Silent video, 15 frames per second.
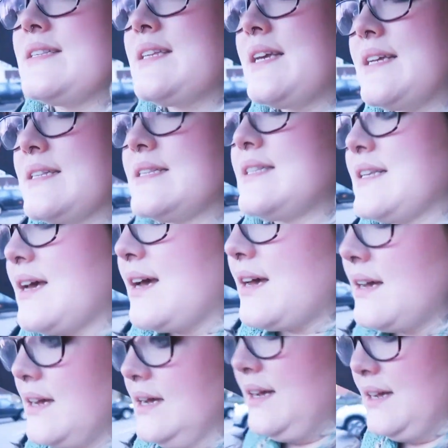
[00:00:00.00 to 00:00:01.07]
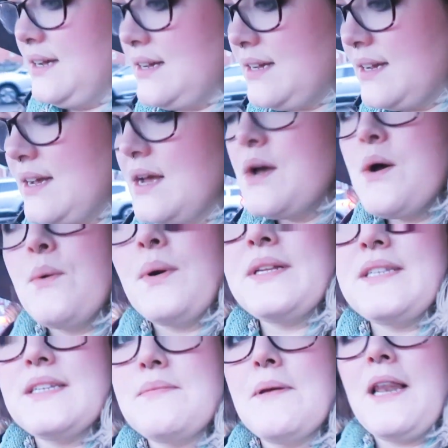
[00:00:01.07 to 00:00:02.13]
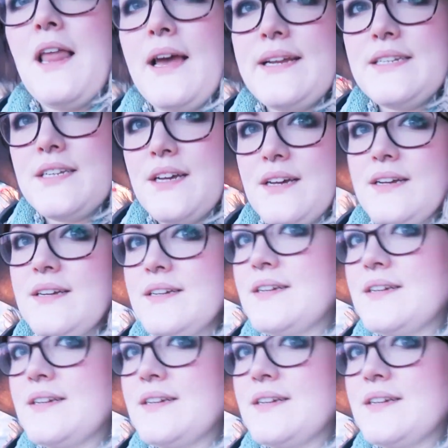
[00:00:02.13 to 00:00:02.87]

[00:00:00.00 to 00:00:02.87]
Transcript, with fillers: it's uh, once it's a bit lighter.